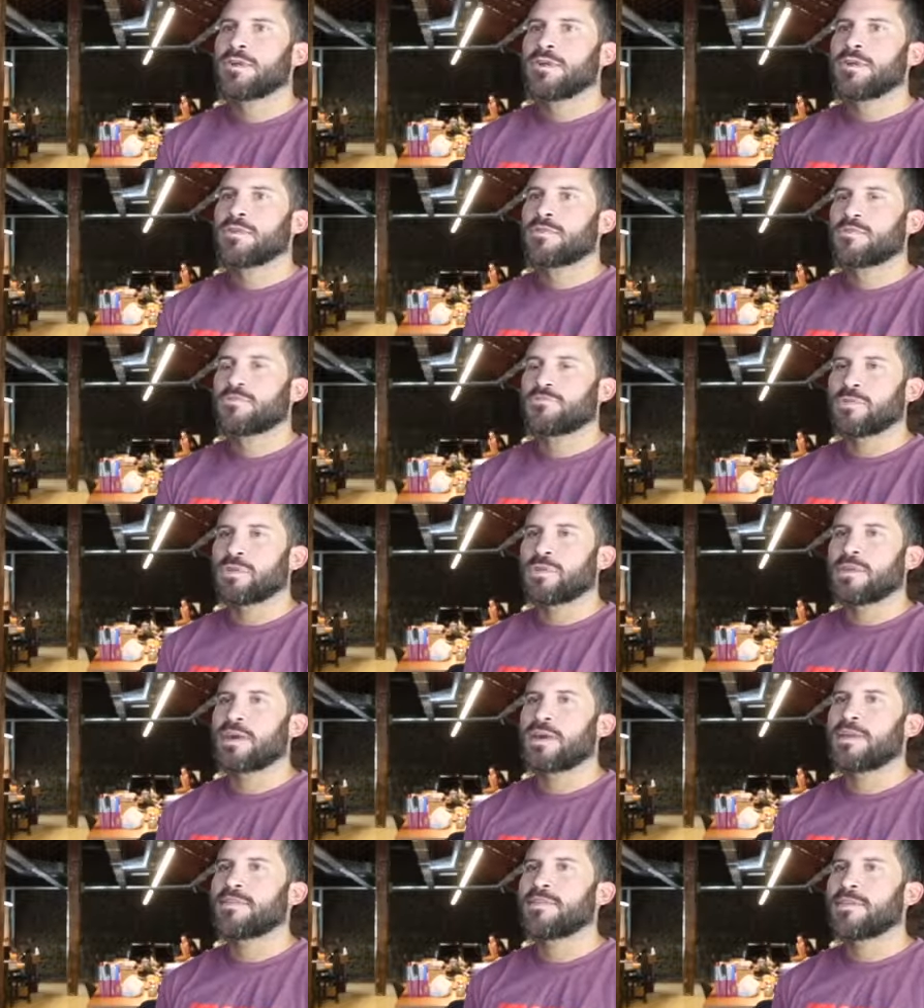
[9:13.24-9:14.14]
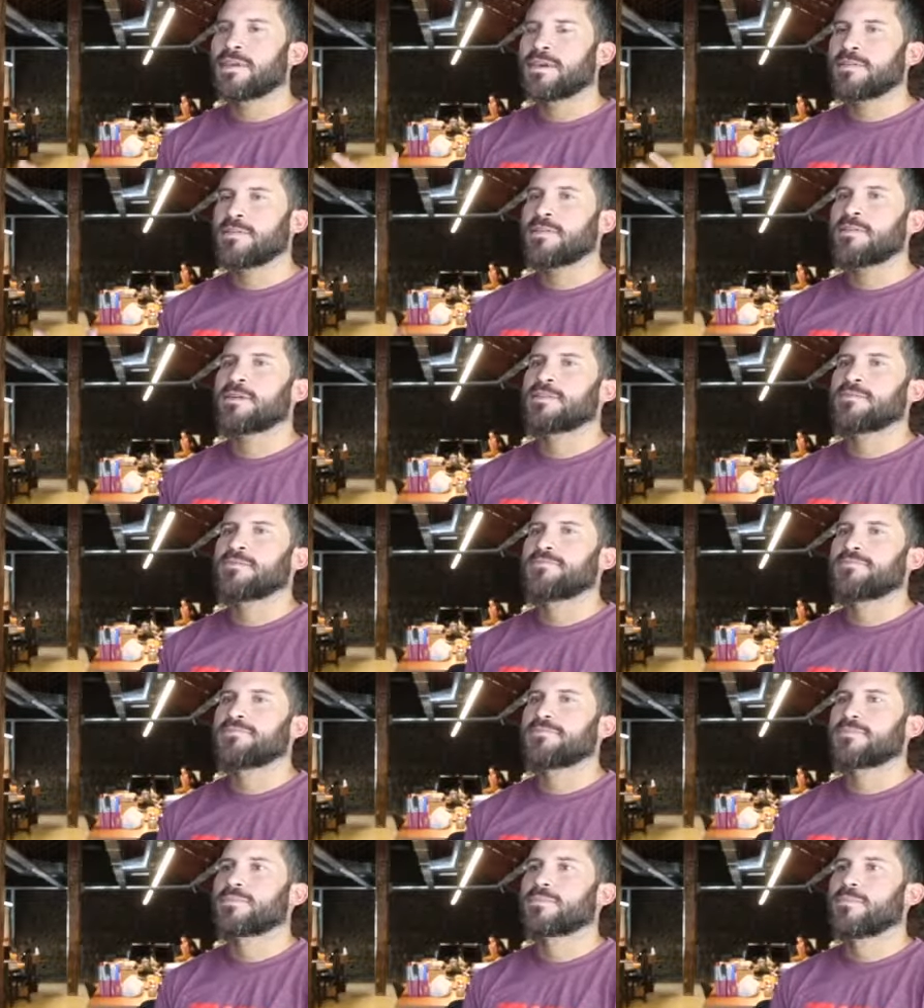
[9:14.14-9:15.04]
because we had the idea that
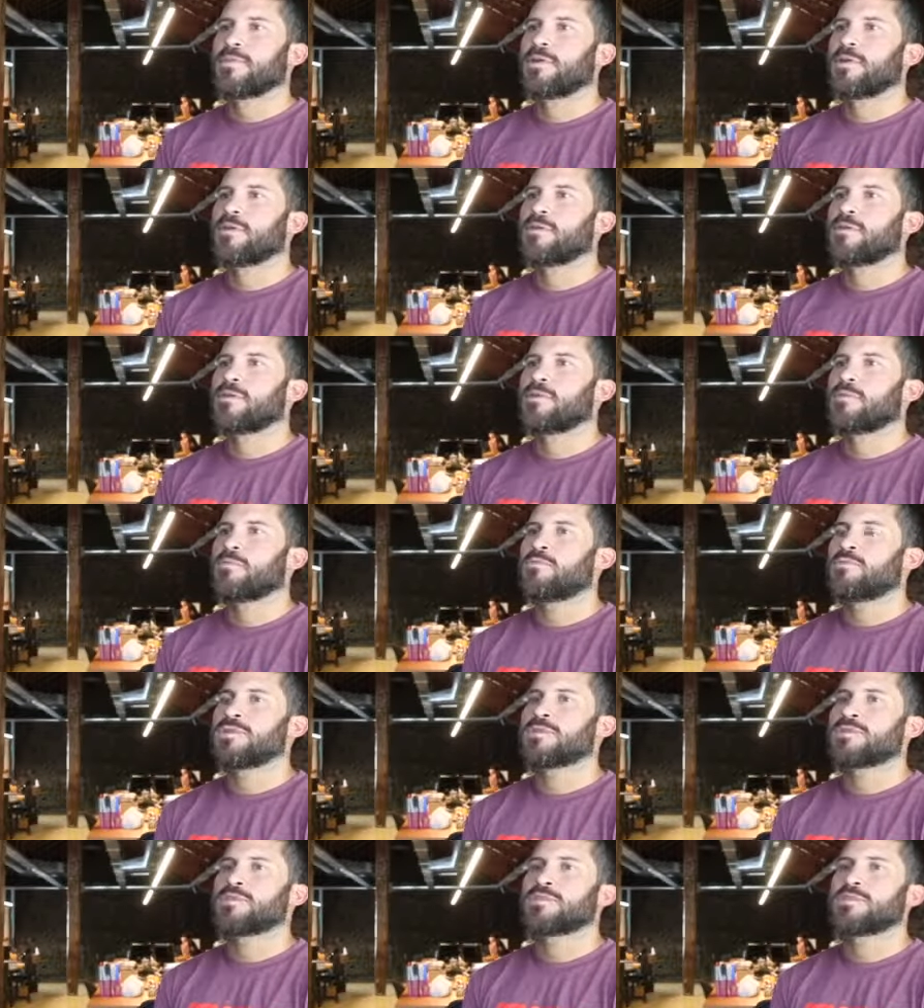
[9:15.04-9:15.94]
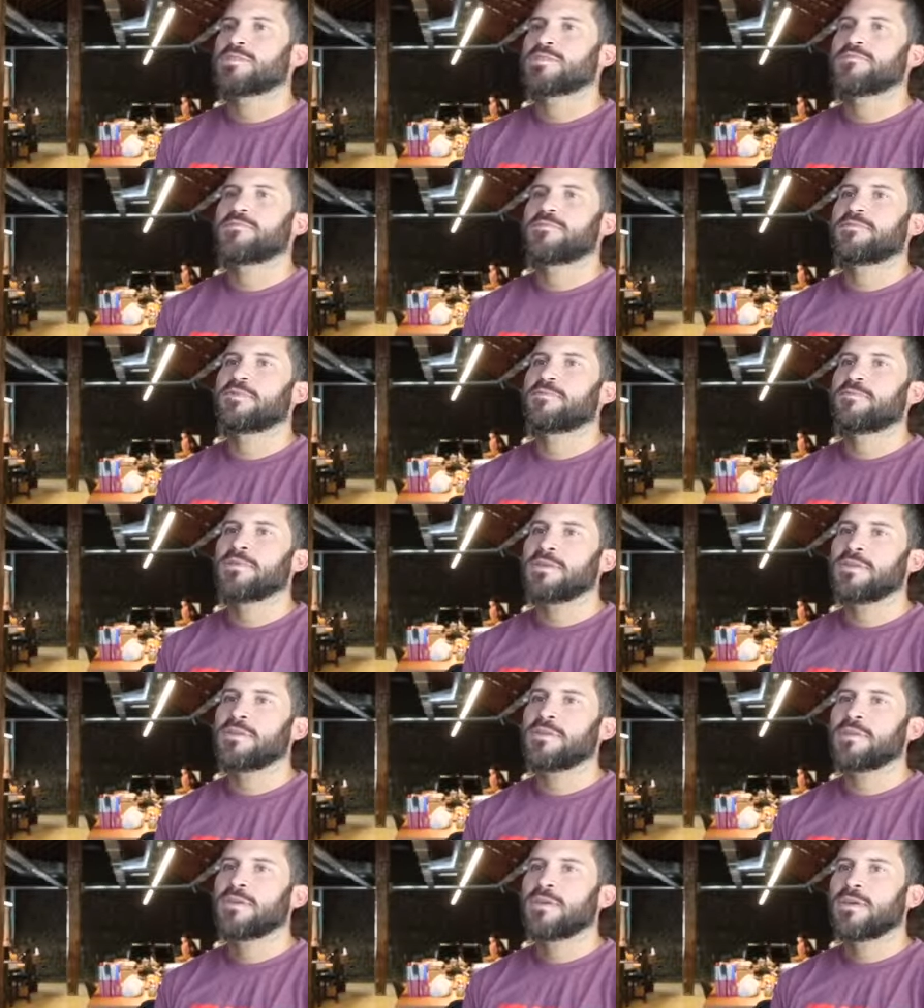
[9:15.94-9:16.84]
with
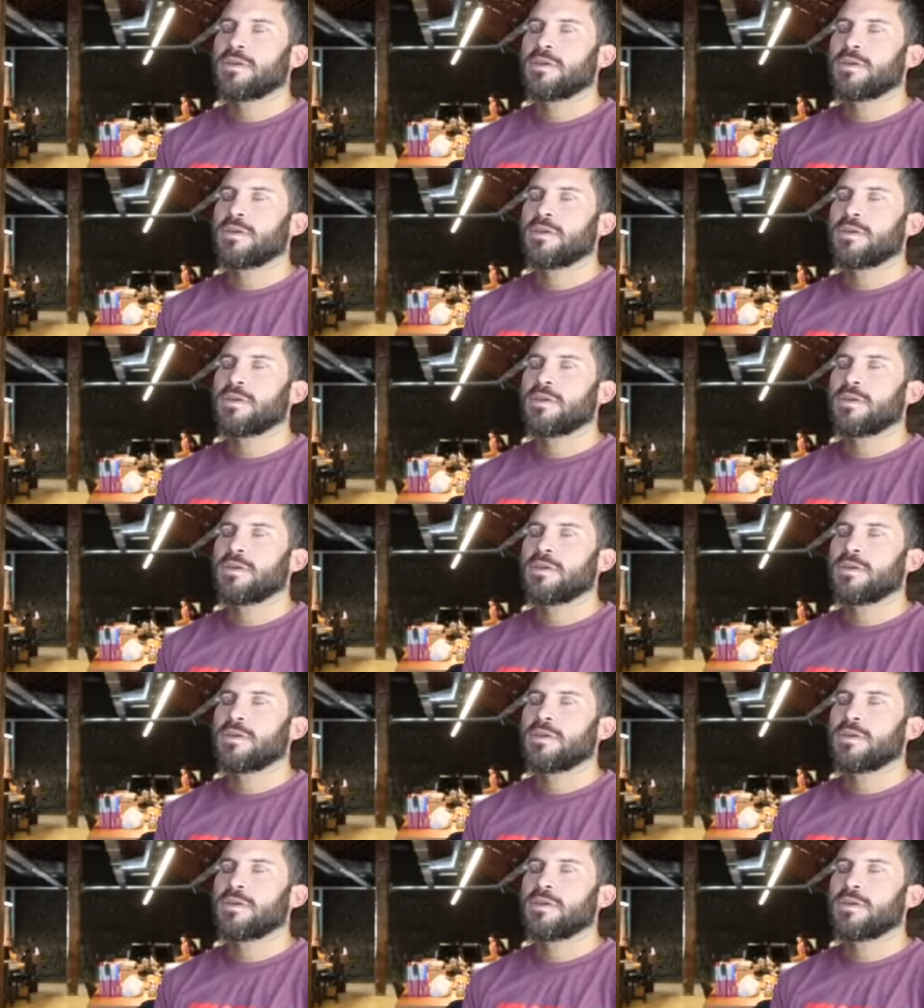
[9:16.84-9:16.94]
650B